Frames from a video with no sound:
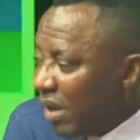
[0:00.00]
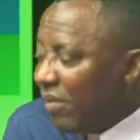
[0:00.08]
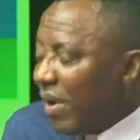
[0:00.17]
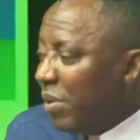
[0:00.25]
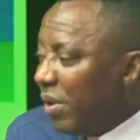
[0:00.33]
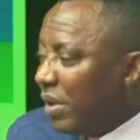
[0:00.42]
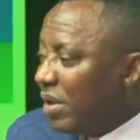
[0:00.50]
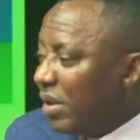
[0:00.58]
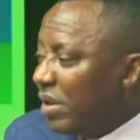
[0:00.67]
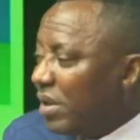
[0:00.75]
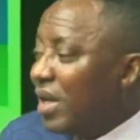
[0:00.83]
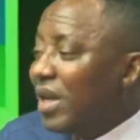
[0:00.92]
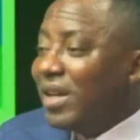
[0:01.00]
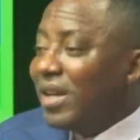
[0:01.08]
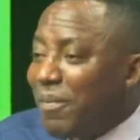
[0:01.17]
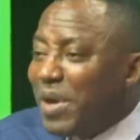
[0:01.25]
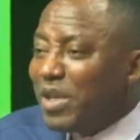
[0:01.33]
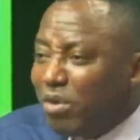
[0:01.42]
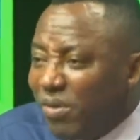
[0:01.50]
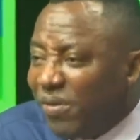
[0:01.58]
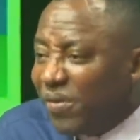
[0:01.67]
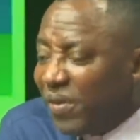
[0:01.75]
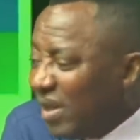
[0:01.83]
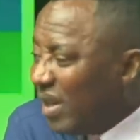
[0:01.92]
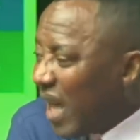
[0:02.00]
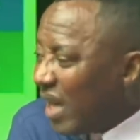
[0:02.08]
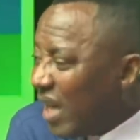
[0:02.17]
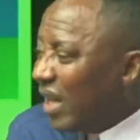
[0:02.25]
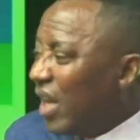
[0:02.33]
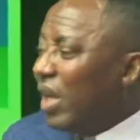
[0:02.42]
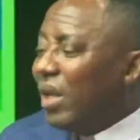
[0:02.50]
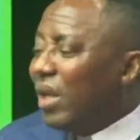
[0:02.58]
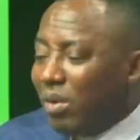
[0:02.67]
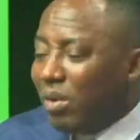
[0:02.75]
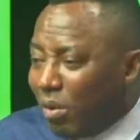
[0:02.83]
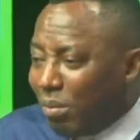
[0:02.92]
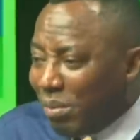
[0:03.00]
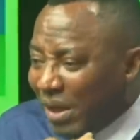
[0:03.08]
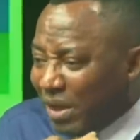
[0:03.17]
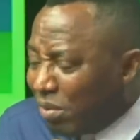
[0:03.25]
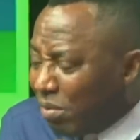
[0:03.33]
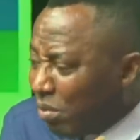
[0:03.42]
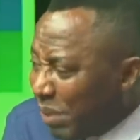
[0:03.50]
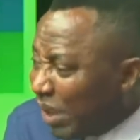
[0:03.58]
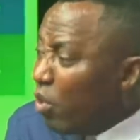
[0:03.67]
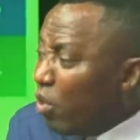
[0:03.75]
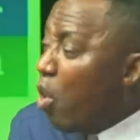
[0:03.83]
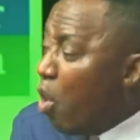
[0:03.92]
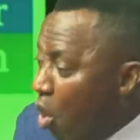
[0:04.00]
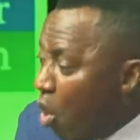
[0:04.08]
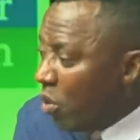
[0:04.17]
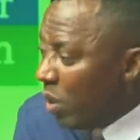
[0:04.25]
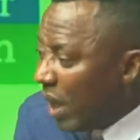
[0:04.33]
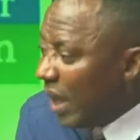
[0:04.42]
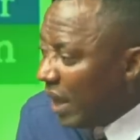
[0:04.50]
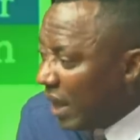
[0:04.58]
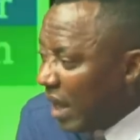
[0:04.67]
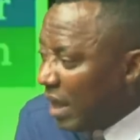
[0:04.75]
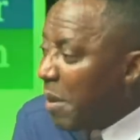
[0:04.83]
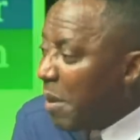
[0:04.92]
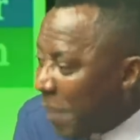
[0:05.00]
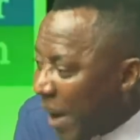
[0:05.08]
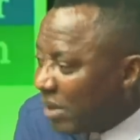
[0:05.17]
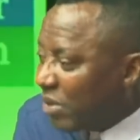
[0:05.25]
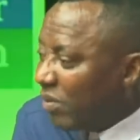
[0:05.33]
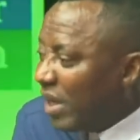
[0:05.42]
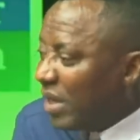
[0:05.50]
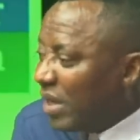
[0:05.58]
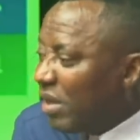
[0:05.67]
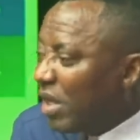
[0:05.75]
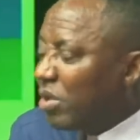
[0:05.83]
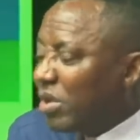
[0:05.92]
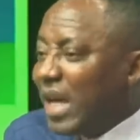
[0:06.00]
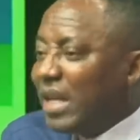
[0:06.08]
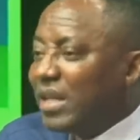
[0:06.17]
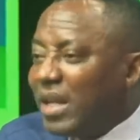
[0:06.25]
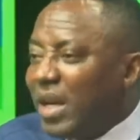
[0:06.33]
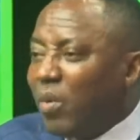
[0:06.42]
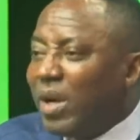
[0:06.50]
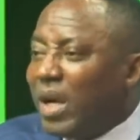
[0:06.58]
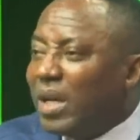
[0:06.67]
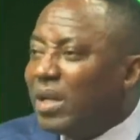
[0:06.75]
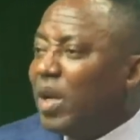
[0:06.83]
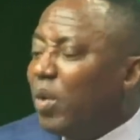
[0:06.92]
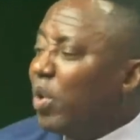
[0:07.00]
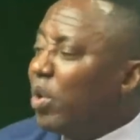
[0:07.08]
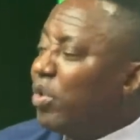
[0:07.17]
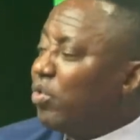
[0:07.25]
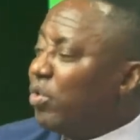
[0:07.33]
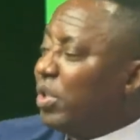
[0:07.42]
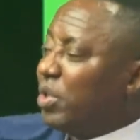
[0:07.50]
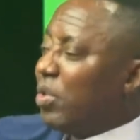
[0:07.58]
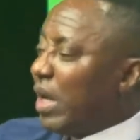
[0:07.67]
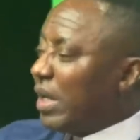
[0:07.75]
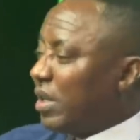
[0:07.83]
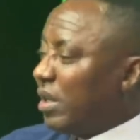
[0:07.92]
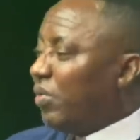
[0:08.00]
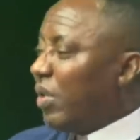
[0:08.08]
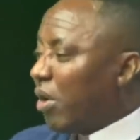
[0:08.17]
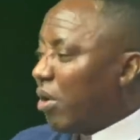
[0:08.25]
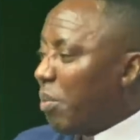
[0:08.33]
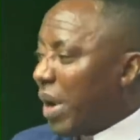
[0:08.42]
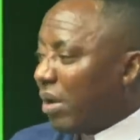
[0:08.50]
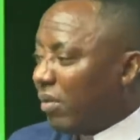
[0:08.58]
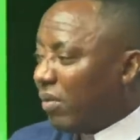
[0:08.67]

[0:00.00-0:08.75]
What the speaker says: several policies that makes you feel like, make you whole again, be part of Nigerian society in a way that we don't treat you as if you are not